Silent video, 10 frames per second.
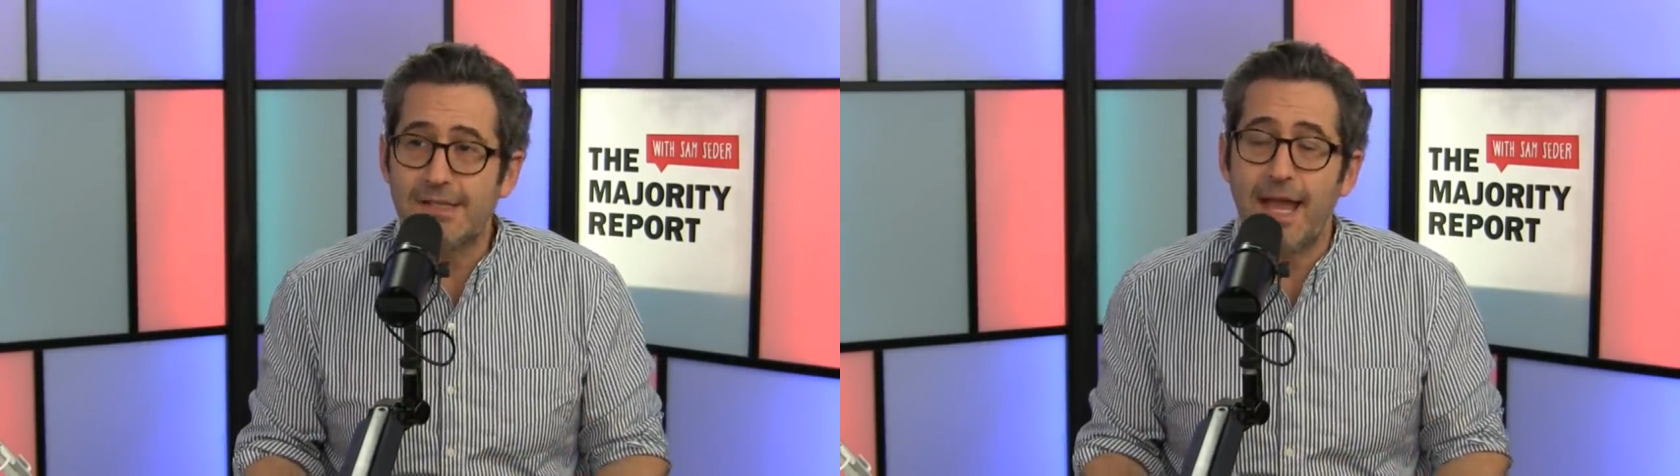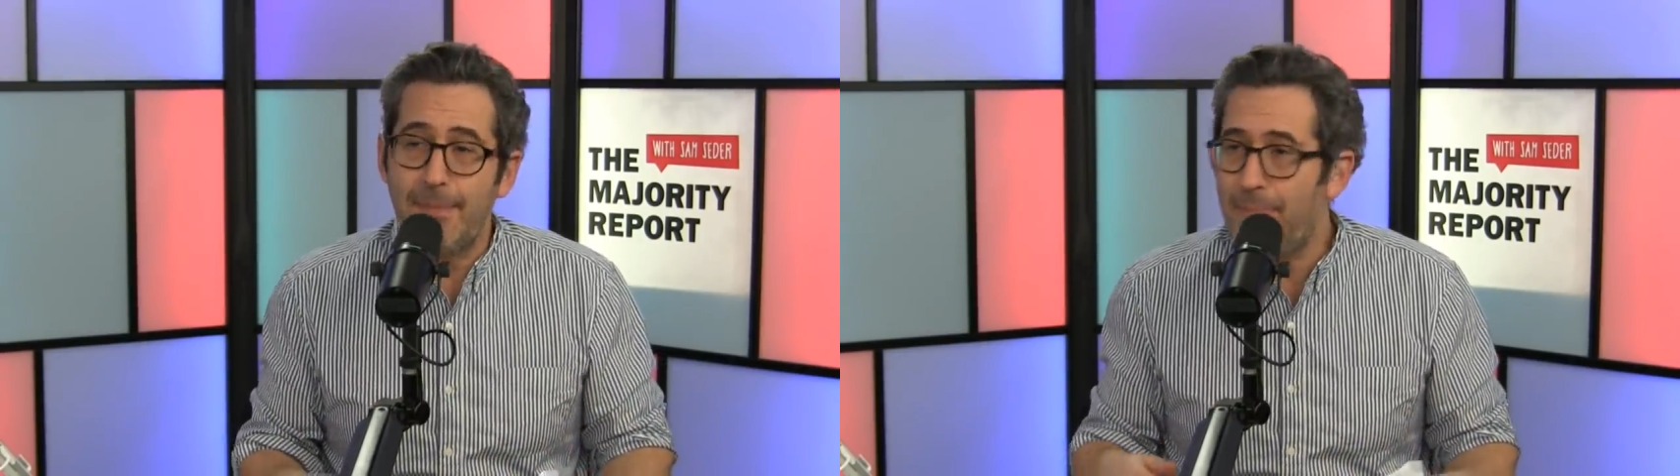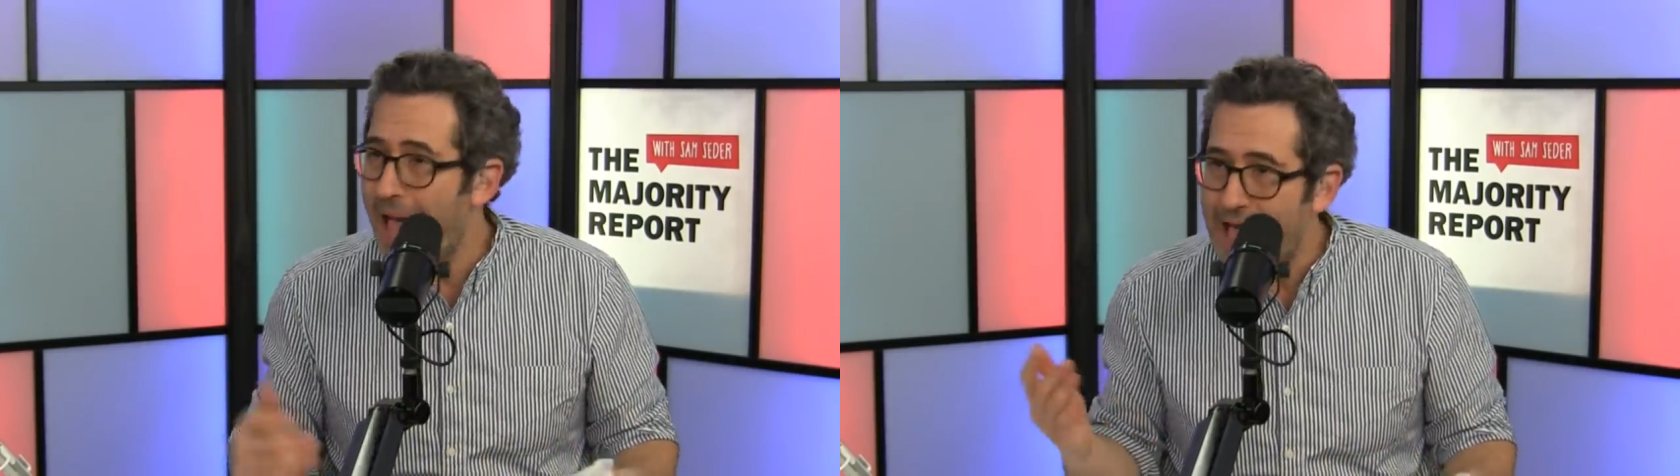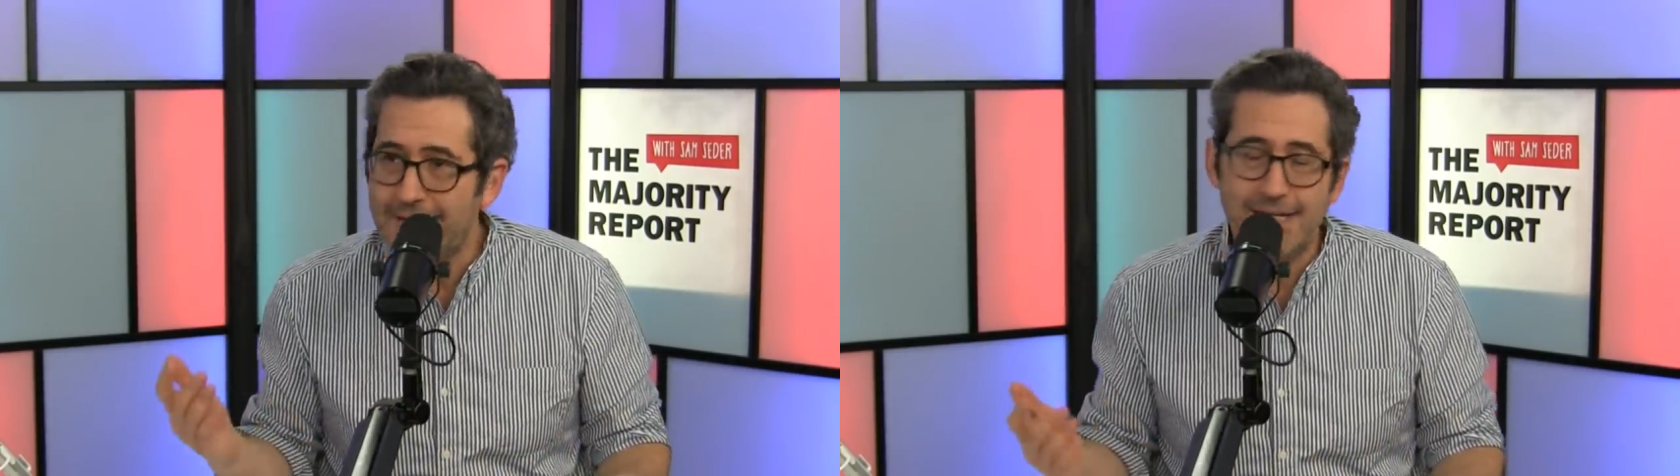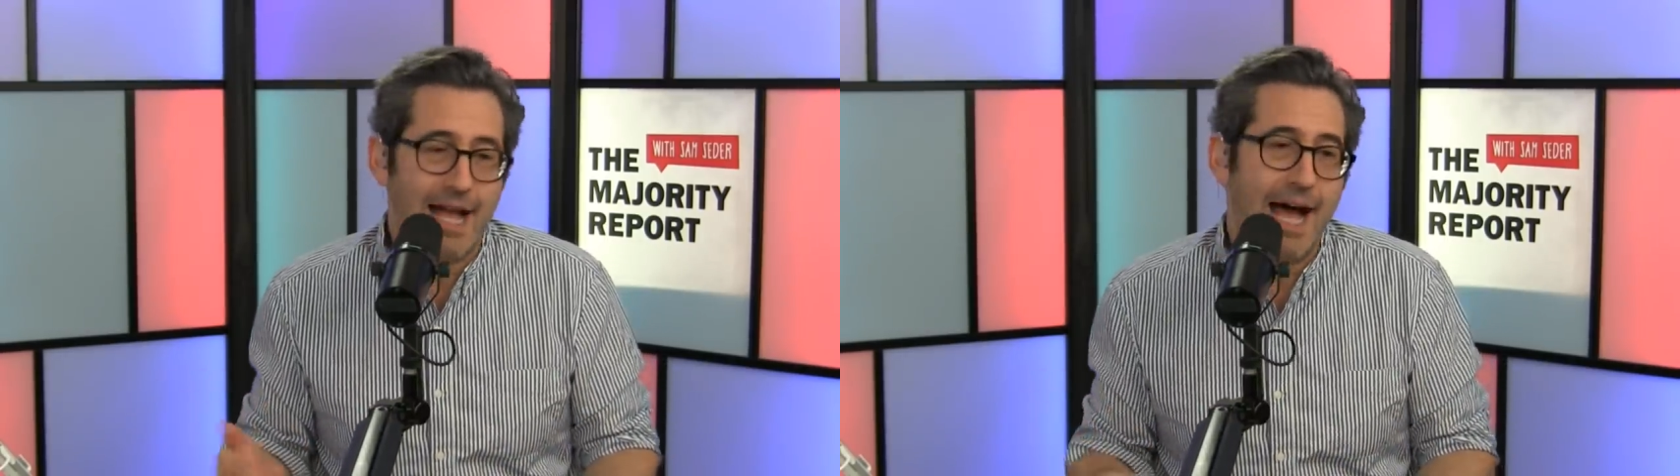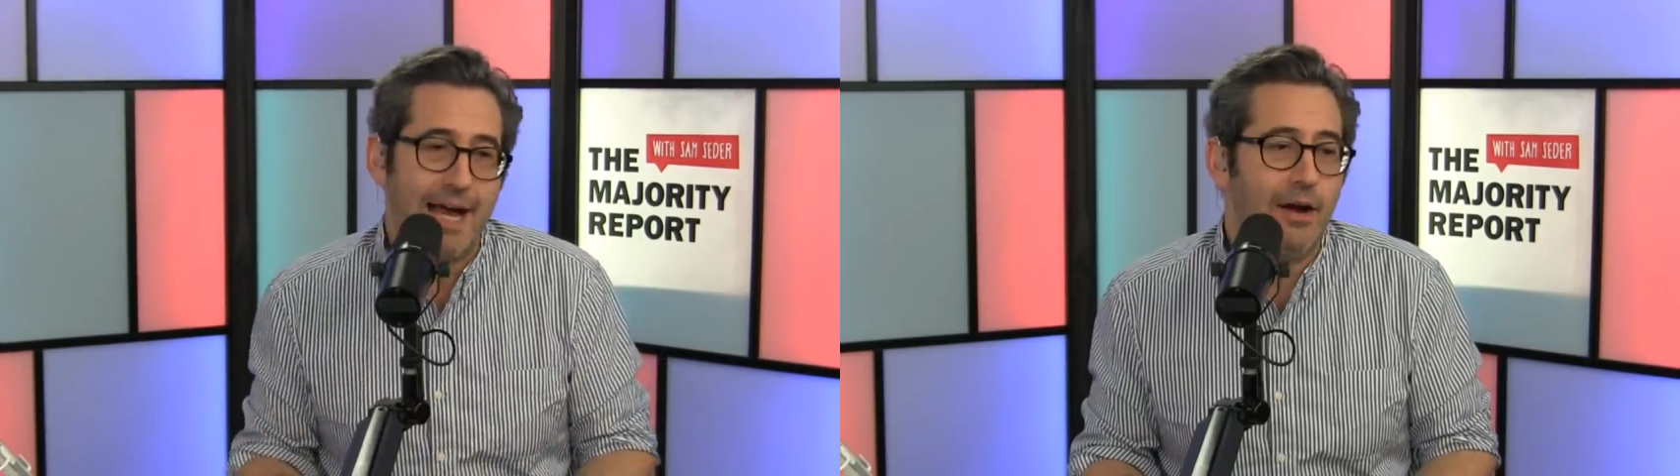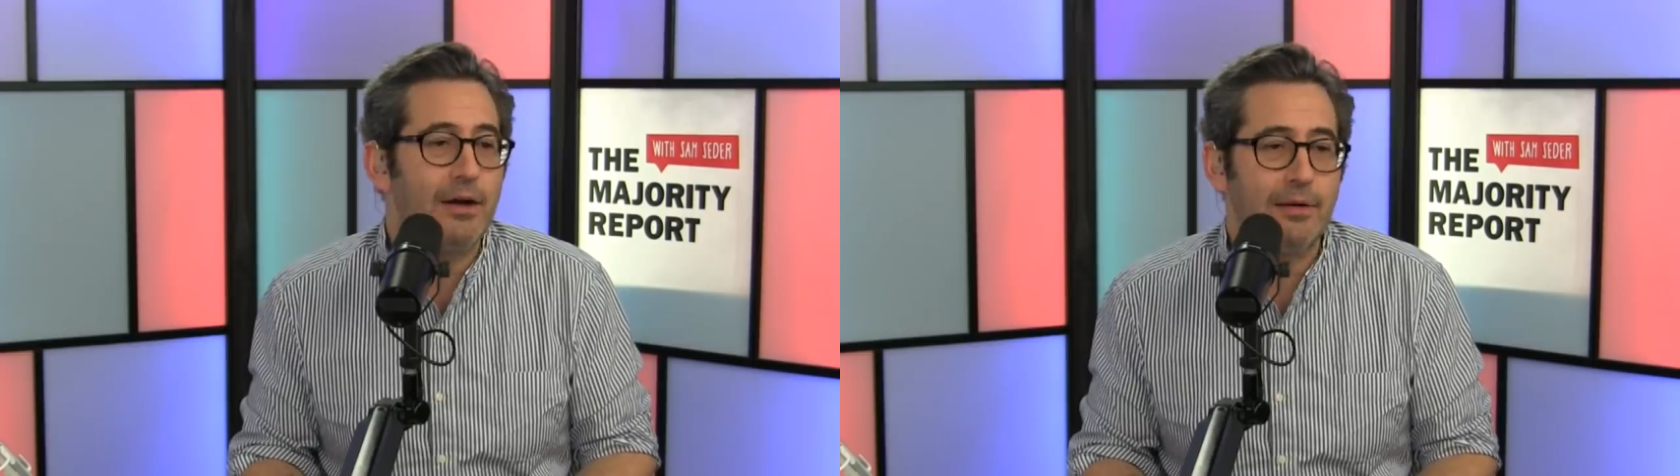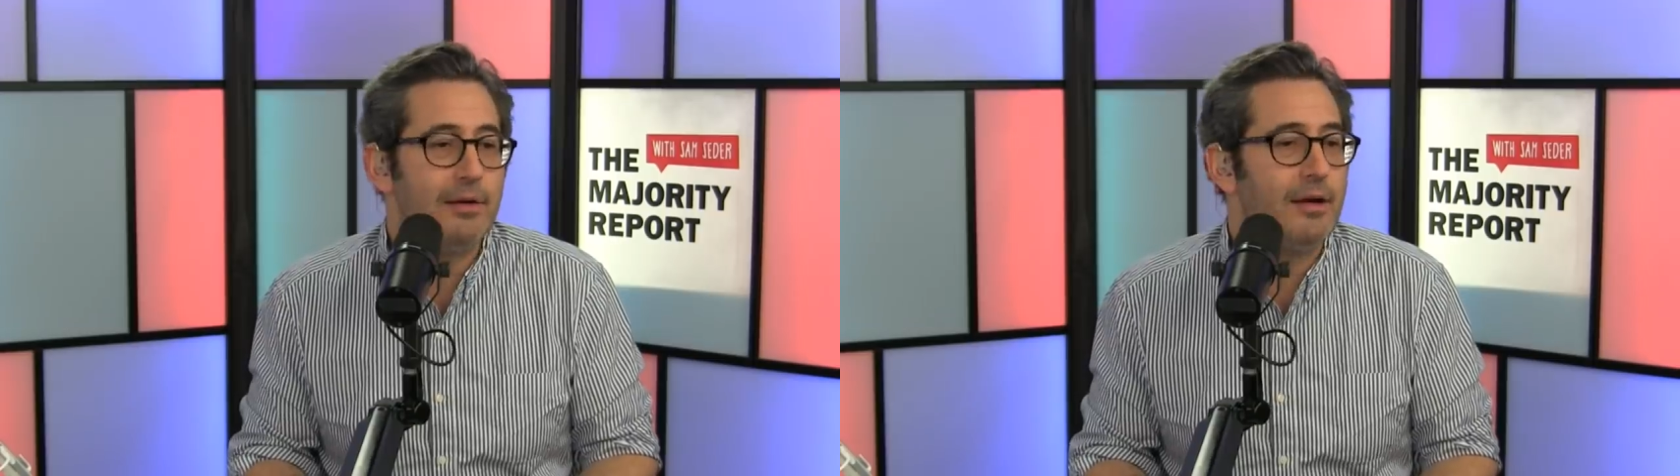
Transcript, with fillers: is a pence hire.